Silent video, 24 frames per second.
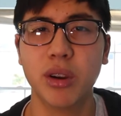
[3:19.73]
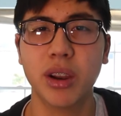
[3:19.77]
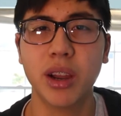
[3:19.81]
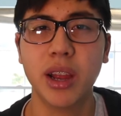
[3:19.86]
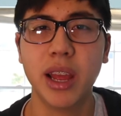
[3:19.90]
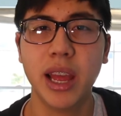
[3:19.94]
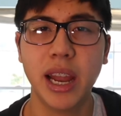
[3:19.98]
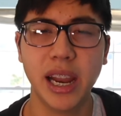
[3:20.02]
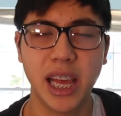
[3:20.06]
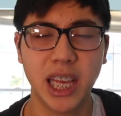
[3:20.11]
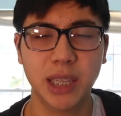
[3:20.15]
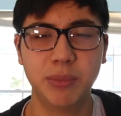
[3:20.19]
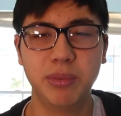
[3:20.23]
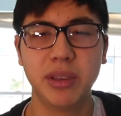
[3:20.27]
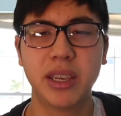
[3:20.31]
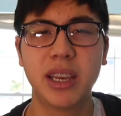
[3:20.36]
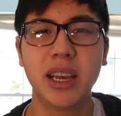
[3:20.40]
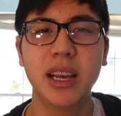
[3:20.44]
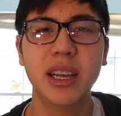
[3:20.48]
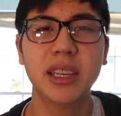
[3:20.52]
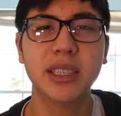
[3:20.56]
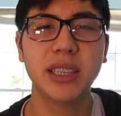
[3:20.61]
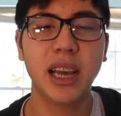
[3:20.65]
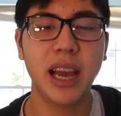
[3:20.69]
And it's
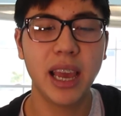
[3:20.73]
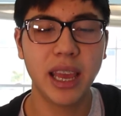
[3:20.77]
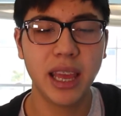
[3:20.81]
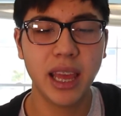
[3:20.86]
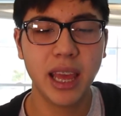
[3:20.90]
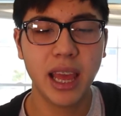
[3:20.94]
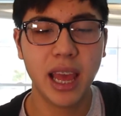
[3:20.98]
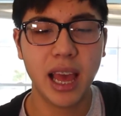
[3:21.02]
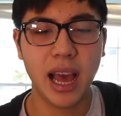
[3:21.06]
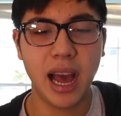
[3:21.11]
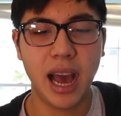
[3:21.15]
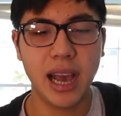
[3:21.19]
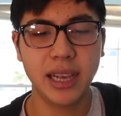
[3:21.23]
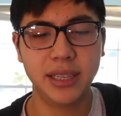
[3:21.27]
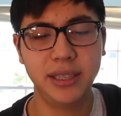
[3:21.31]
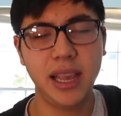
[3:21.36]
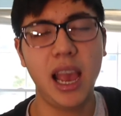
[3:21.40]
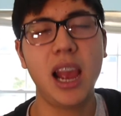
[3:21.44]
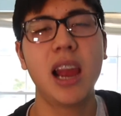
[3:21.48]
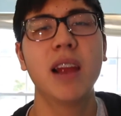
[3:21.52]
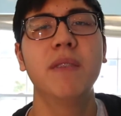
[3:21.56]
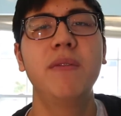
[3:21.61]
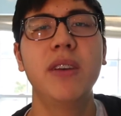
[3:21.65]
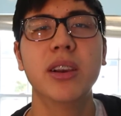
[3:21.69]
because I
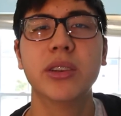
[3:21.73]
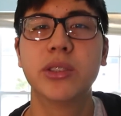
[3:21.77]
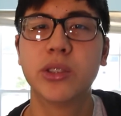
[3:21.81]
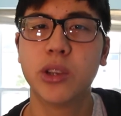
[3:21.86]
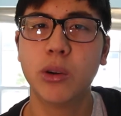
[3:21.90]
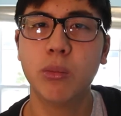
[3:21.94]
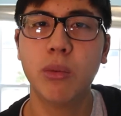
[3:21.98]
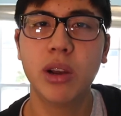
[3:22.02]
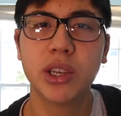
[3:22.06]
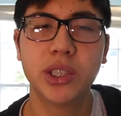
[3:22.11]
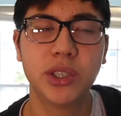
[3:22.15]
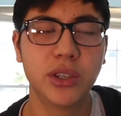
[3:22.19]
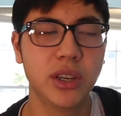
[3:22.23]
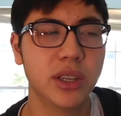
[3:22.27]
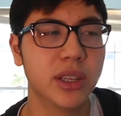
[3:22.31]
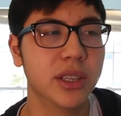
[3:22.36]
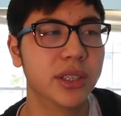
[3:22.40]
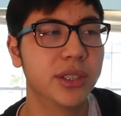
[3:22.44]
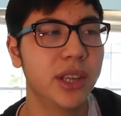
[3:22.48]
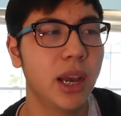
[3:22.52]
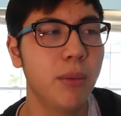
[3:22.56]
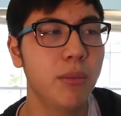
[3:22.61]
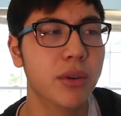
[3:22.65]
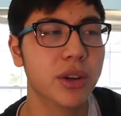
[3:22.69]
sacrificed so much during the
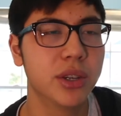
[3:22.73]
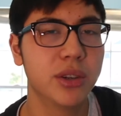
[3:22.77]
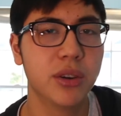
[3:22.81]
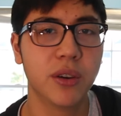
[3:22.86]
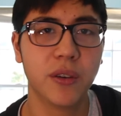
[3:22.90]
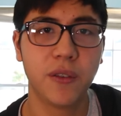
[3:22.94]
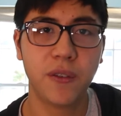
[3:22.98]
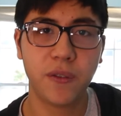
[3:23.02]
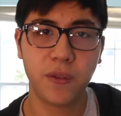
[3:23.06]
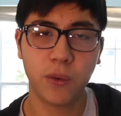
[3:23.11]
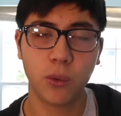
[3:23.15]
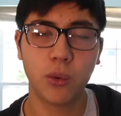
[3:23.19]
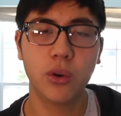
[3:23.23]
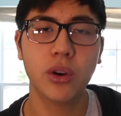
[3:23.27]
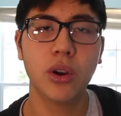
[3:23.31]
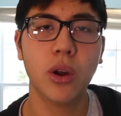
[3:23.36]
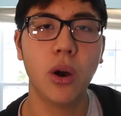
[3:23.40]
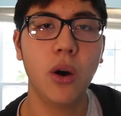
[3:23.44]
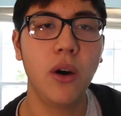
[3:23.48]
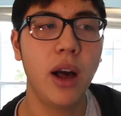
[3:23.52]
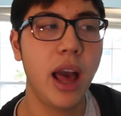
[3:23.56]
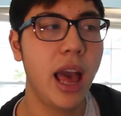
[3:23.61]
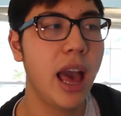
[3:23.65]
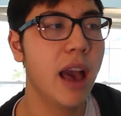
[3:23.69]
summer to afford
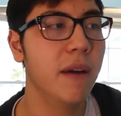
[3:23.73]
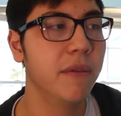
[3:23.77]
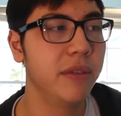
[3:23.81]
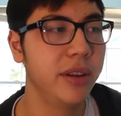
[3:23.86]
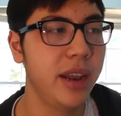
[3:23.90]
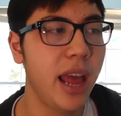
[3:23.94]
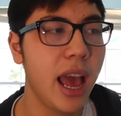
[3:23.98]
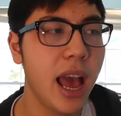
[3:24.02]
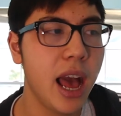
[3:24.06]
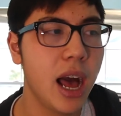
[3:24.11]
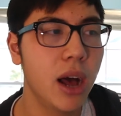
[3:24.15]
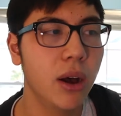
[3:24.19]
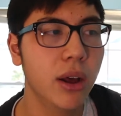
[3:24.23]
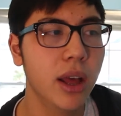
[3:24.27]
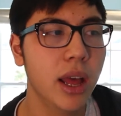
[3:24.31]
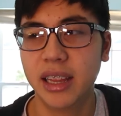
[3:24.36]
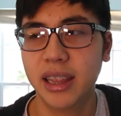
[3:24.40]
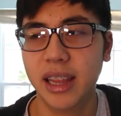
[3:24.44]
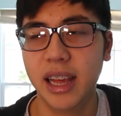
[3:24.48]
all I have now.